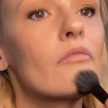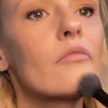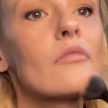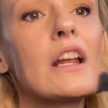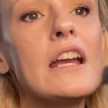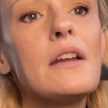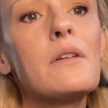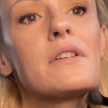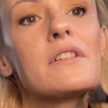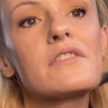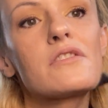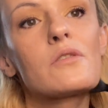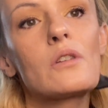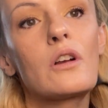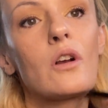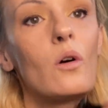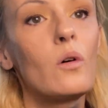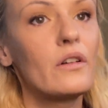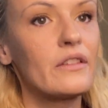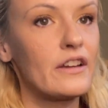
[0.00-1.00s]
Anyway, so I
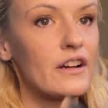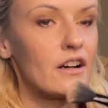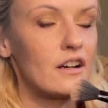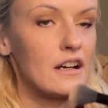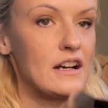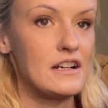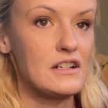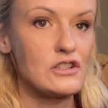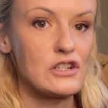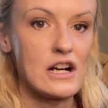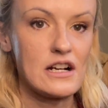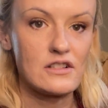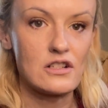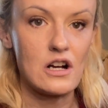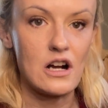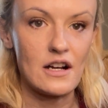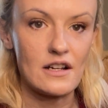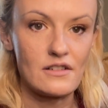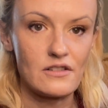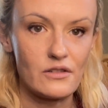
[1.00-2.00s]
go in there and I try
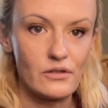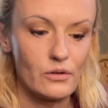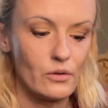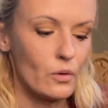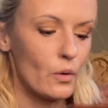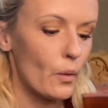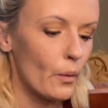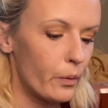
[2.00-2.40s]
talking to